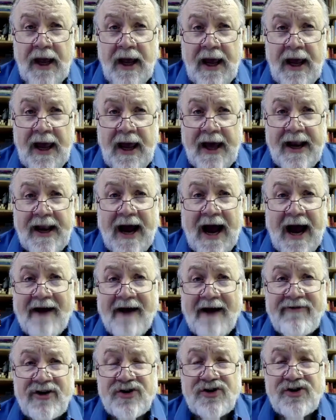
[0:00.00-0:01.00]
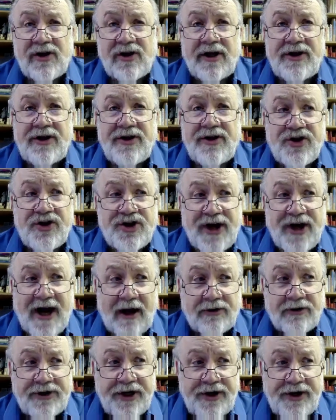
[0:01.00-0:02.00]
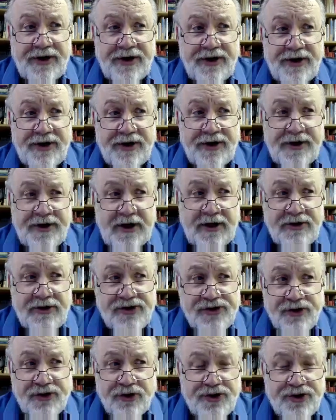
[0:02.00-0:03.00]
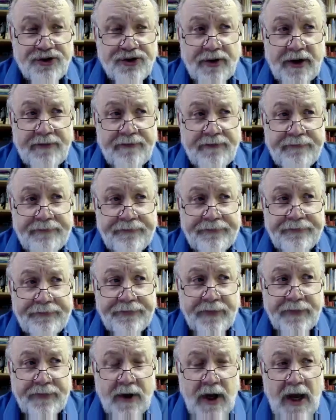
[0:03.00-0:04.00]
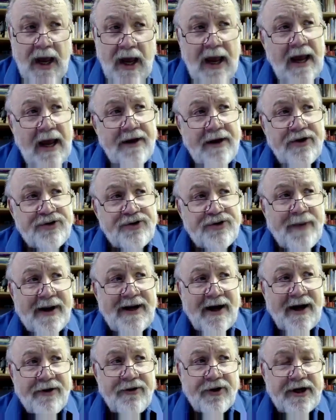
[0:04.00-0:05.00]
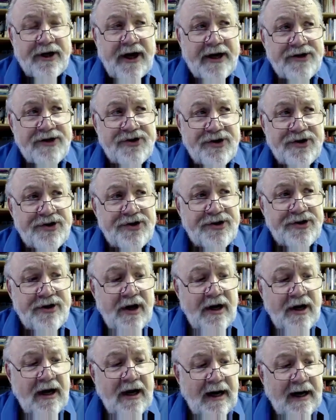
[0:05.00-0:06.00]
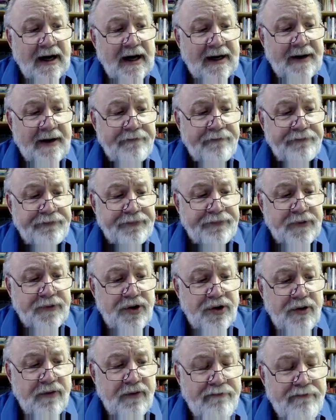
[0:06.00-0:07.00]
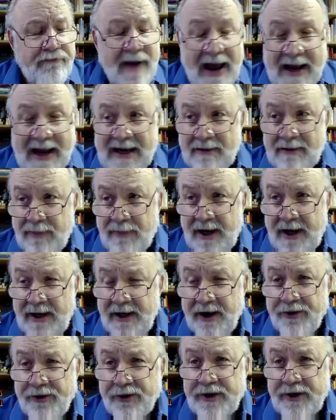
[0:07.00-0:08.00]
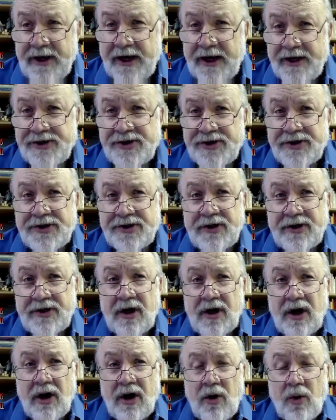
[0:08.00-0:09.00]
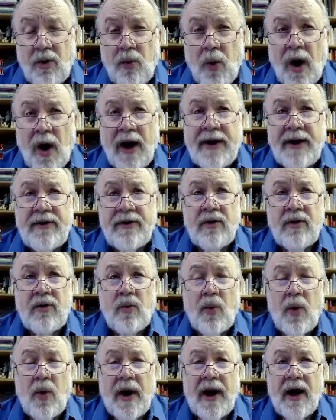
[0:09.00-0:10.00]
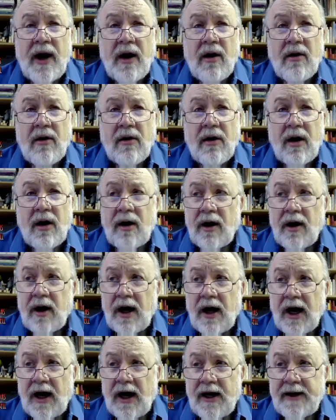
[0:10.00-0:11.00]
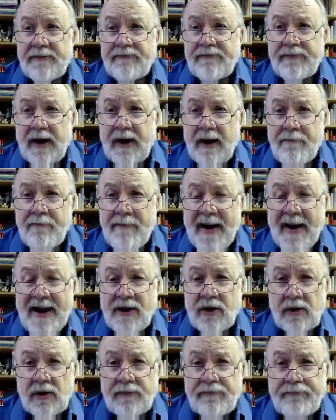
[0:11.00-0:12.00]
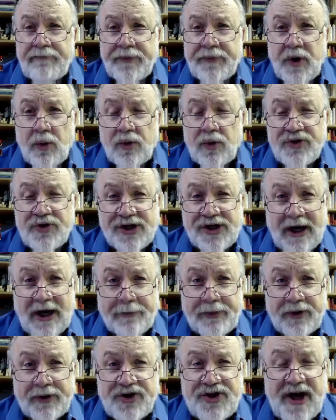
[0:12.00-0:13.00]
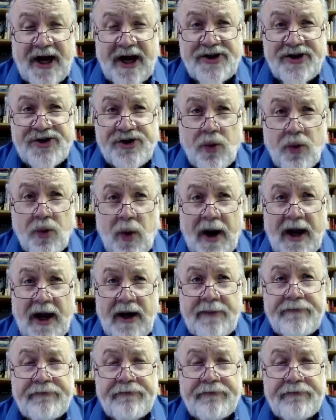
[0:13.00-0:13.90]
And obviously the child didn't need surgery. There's many other cases, many other cases. One where a male was a couple states away